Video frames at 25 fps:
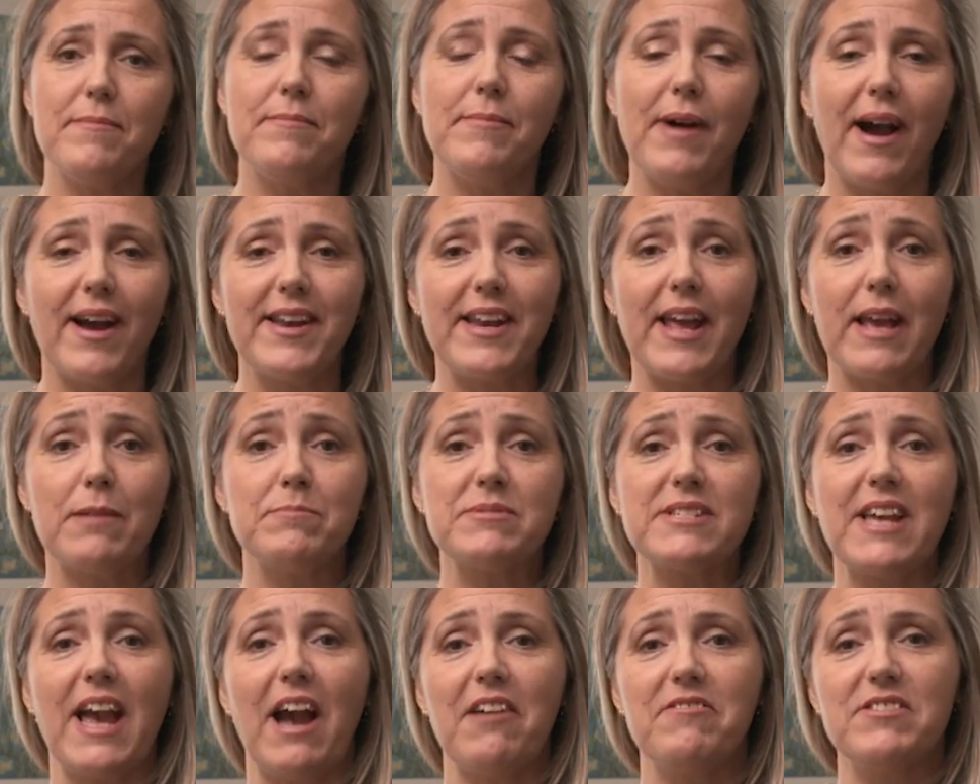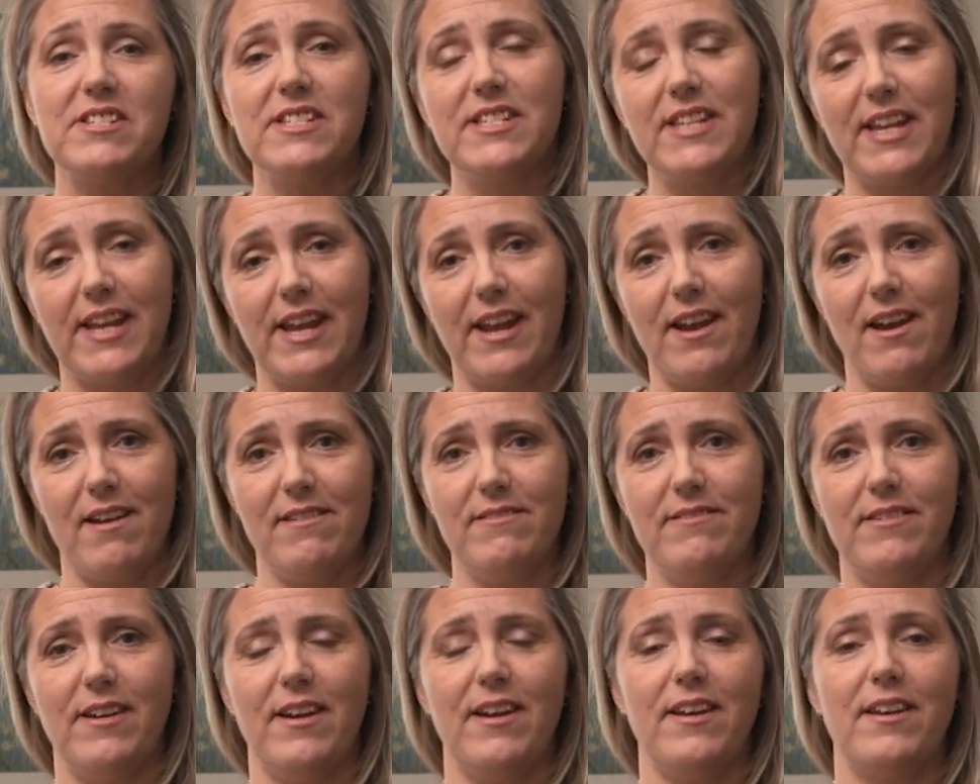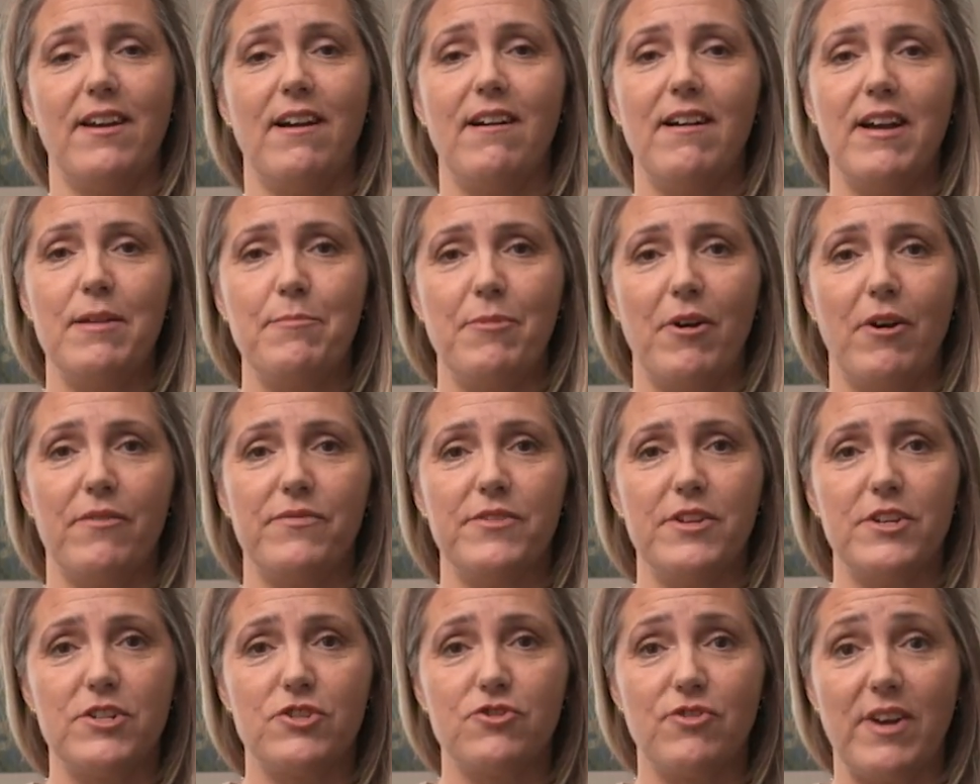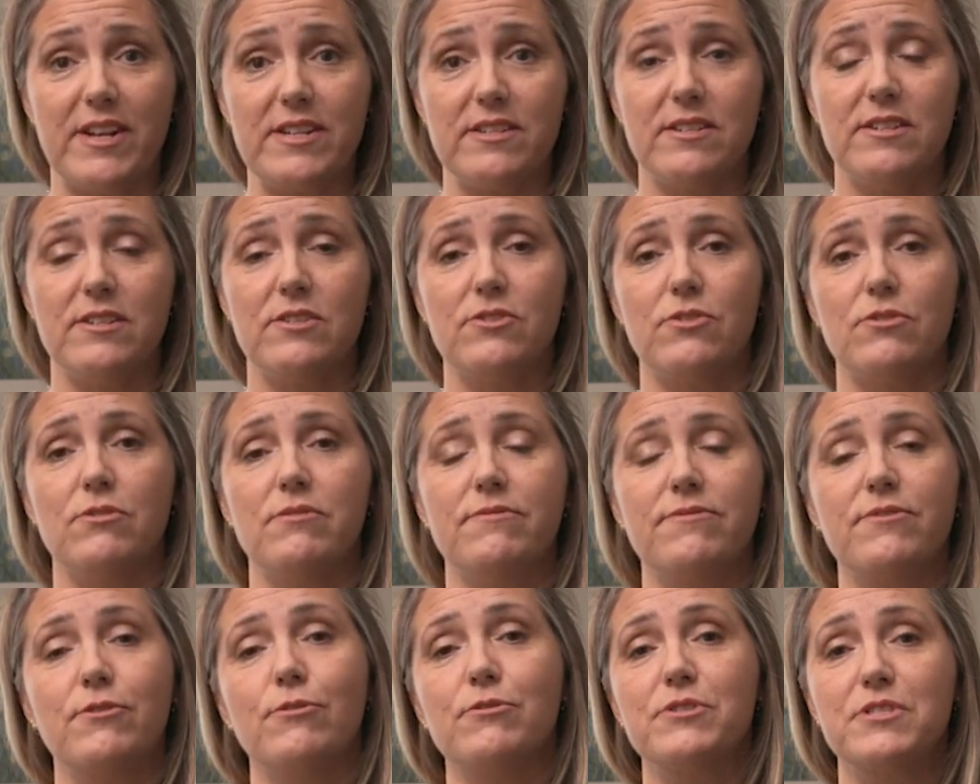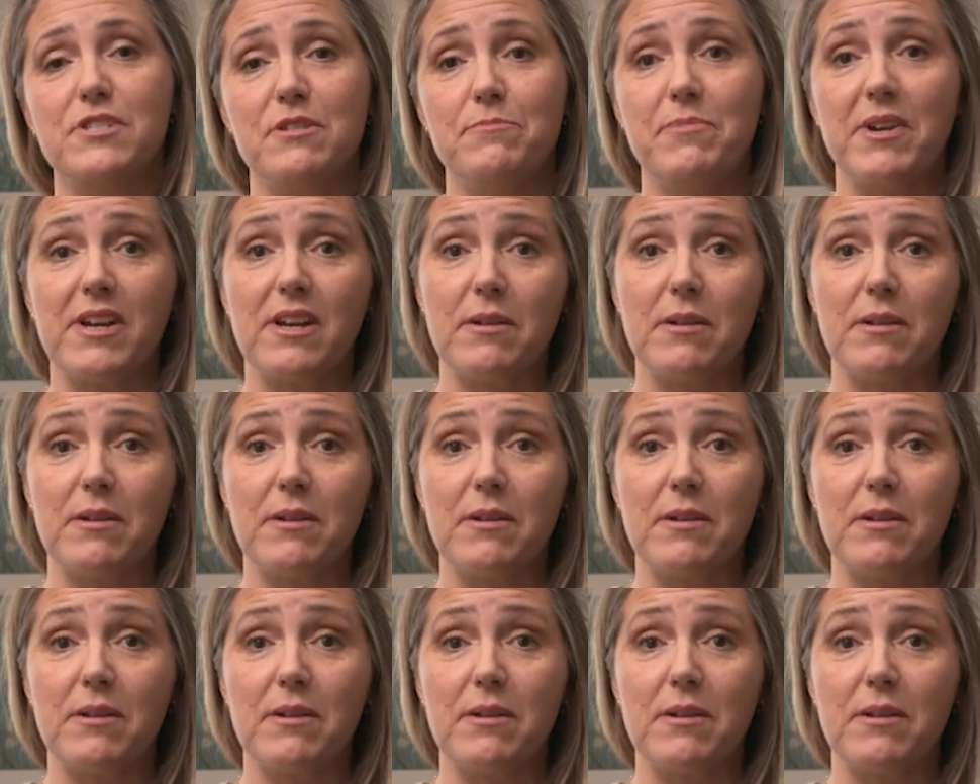My name's Karen Teer and I'm on the Trent and Dove Customer